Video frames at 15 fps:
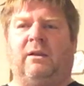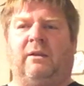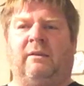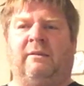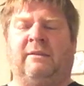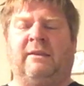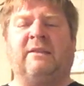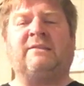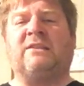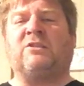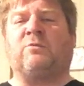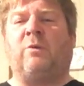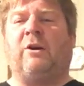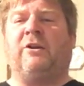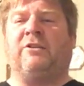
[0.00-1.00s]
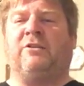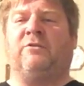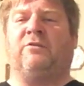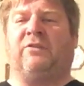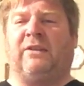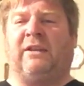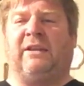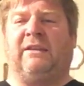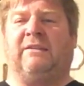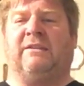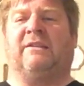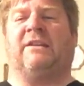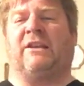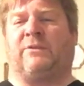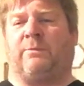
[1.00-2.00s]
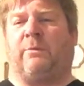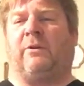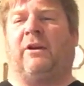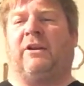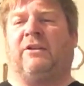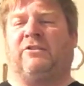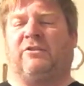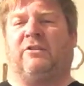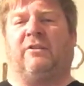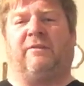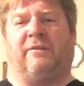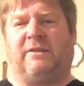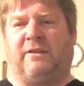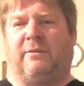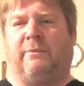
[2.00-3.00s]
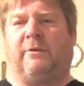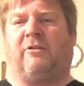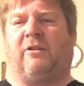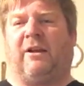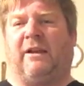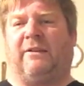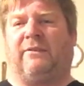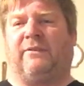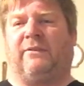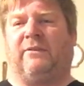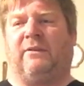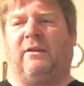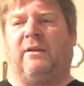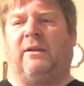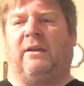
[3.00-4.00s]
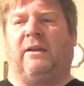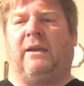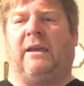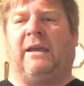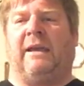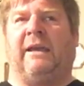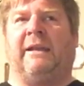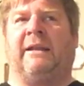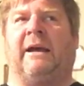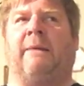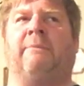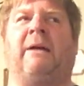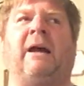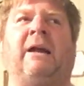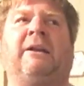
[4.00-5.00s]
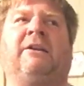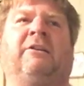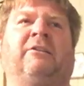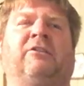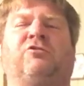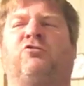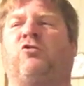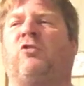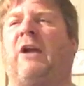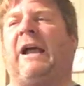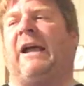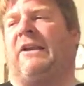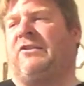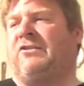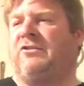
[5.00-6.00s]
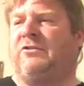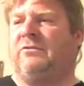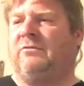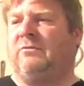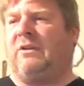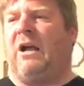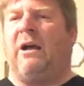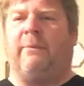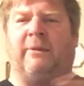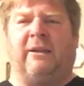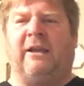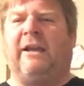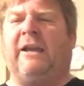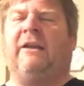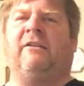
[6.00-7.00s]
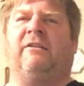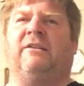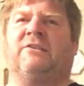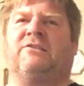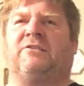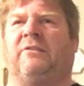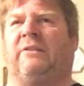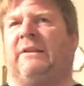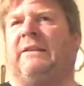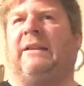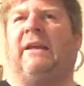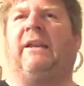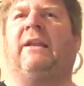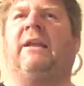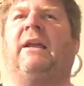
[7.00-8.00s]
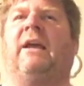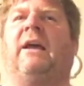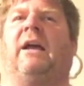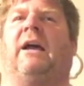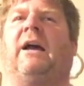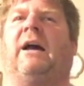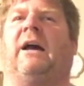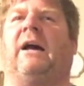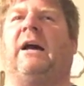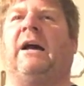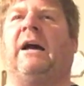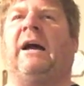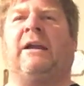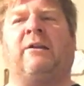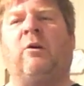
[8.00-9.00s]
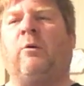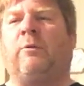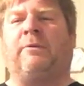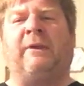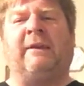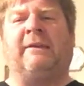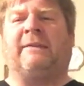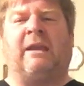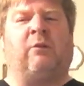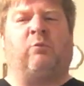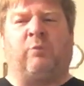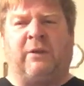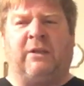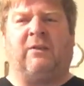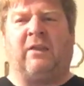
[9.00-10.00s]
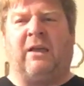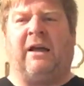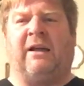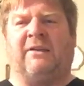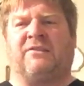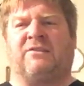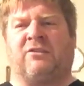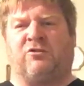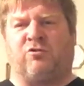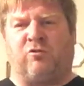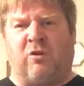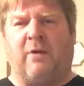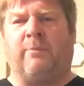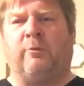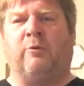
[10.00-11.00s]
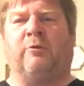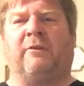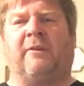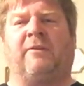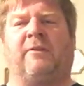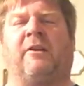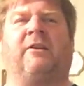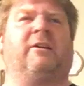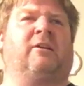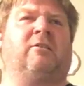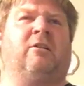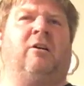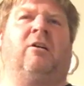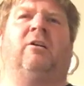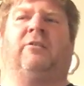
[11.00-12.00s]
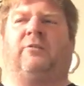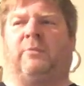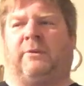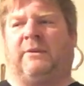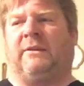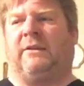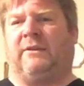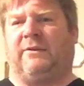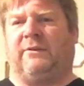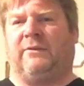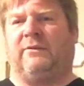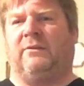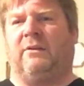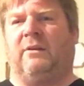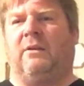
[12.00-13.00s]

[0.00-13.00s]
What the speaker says: This is where you see the desperation of the Democrats. And I'm not here to trash Kamala Harris or any of that. I don't think they realize the trouble that they're going to cause with this.